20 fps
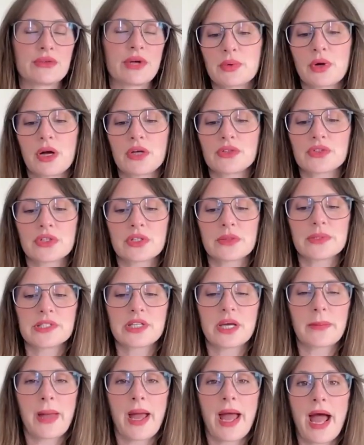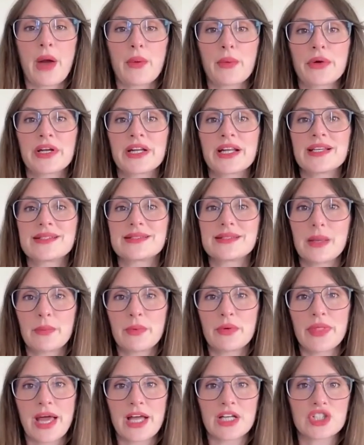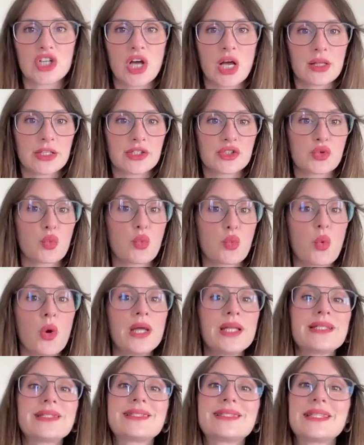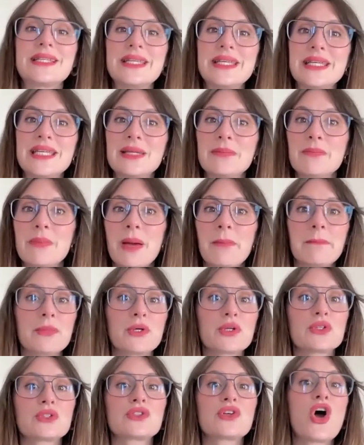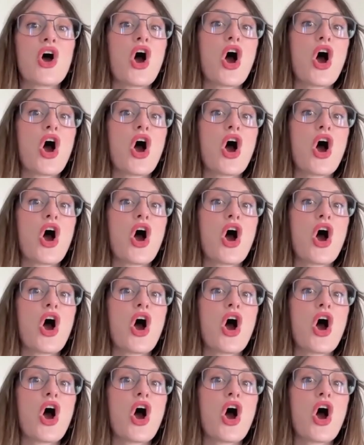We're also going to be talking about how we're going to assemble that shot list. What team members